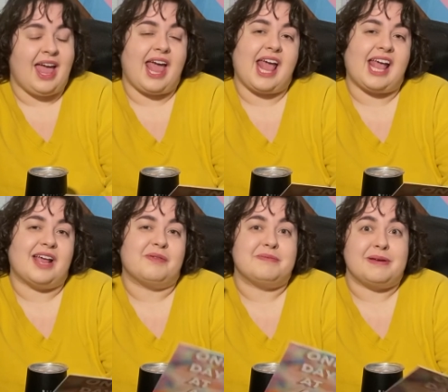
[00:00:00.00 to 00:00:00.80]

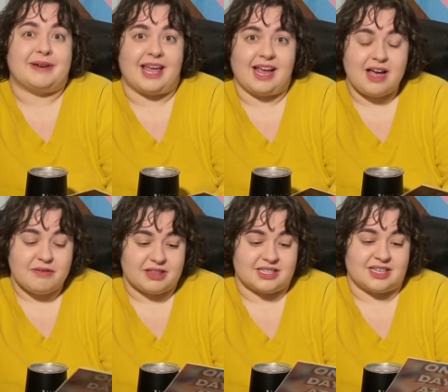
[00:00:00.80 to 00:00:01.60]
and we'd be able to hang out
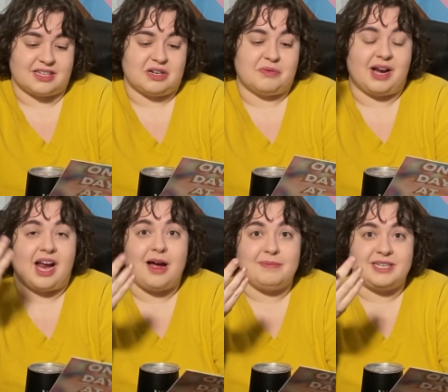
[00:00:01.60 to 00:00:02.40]
with each other when I
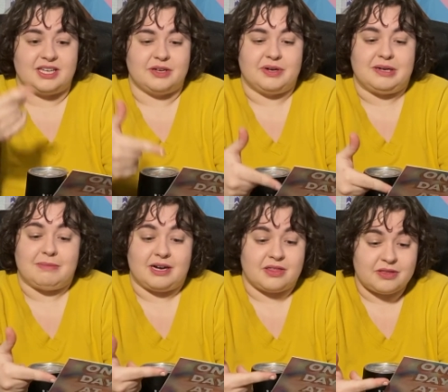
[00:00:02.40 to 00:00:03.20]
update you in
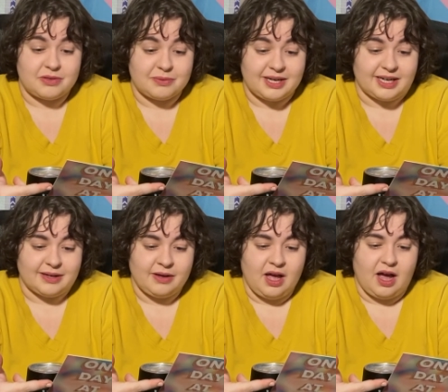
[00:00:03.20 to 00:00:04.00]
month
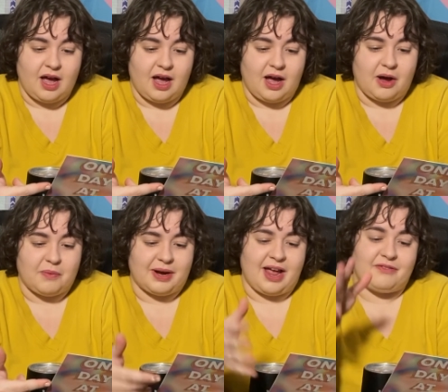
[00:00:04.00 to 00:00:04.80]
three uh,
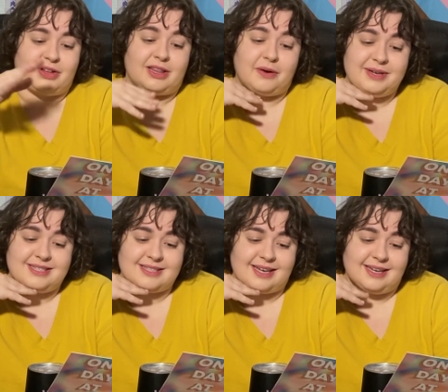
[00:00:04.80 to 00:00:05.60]
when I have glowy
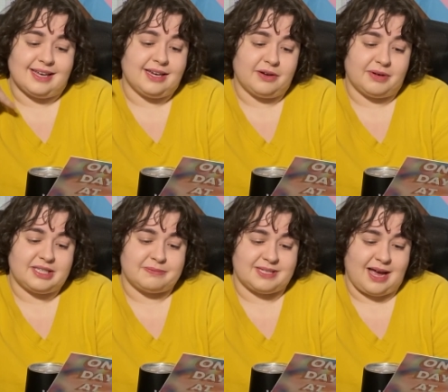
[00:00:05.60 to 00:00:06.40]
skin,
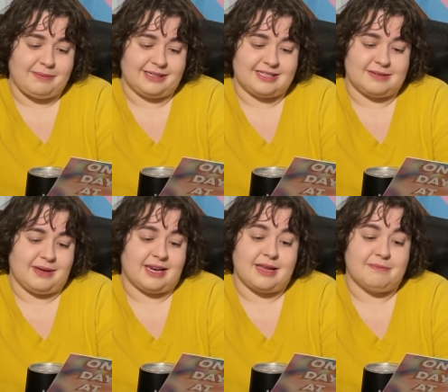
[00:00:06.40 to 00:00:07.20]
increased metabolism,
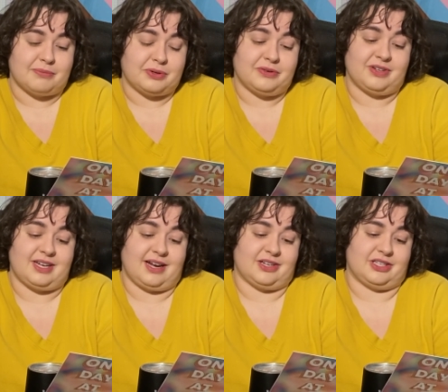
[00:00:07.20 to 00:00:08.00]
and improved
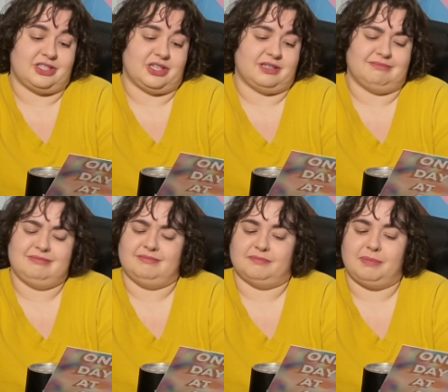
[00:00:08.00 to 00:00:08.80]
digestion.
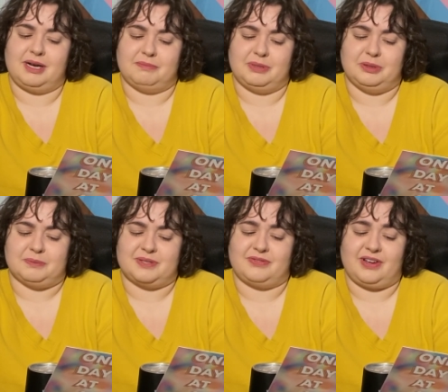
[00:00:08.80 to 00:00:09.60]
Mm, better
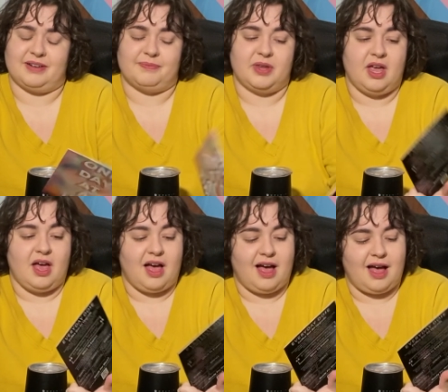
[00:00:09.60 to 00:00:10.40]
poops, fun.
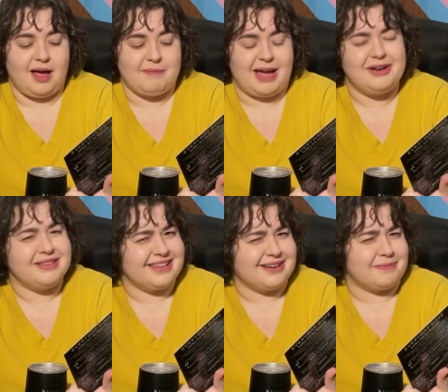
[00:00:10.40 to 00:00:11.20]
Um, I
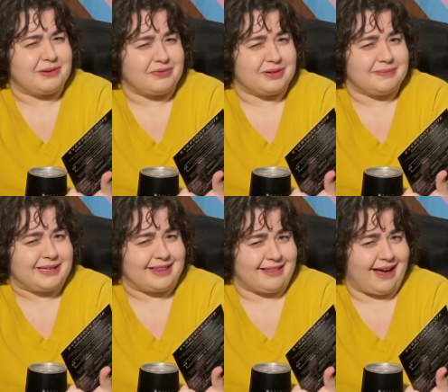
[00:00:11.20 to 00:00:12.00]
don't think I'll be
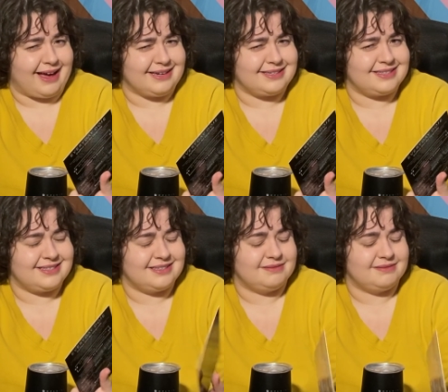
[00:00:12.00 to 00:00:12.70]
filming that.